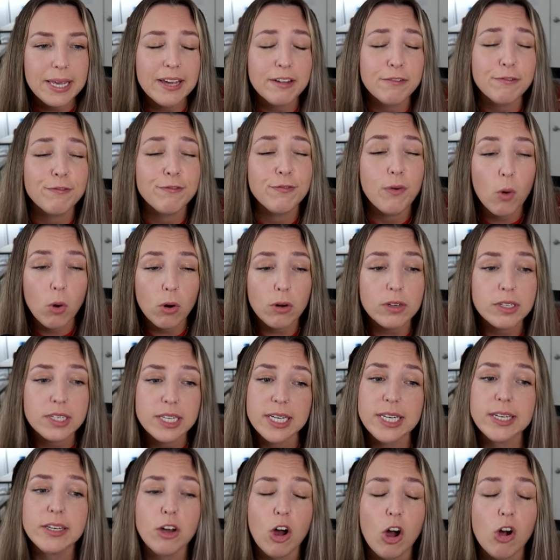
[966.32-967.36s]
hit
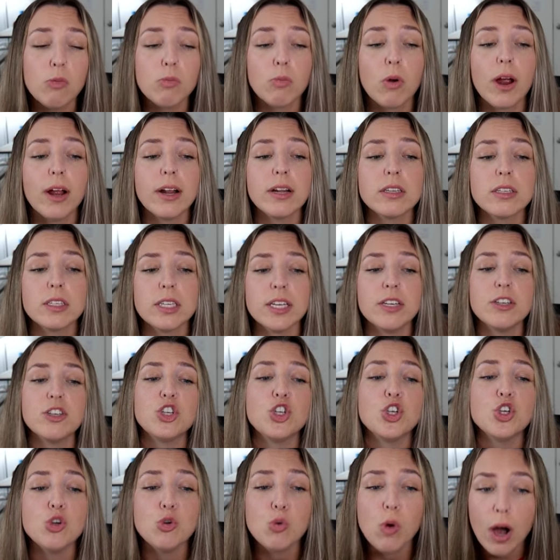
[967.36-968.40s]
fourteen home runs in
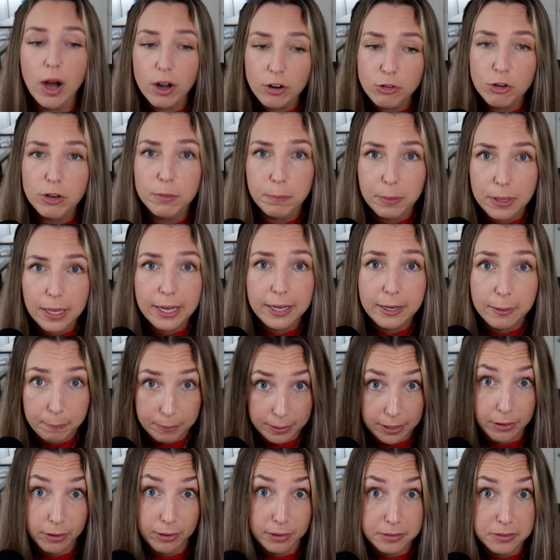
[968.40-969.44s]
two hundred plate
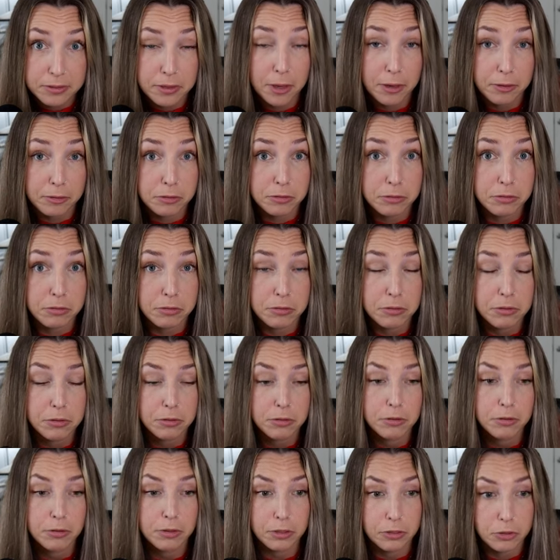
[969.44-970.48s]
appearances
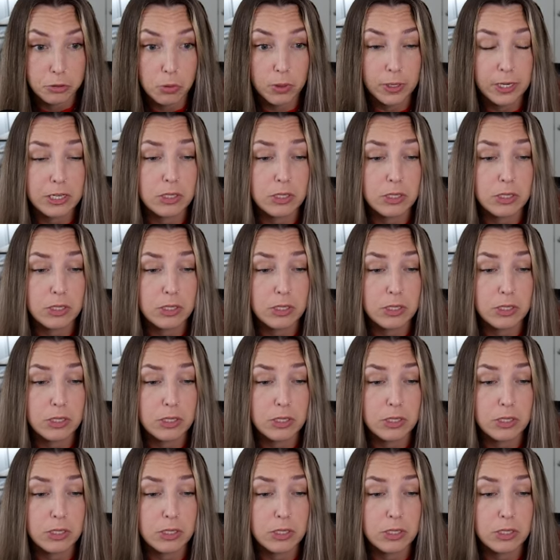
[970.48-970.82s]
in twenty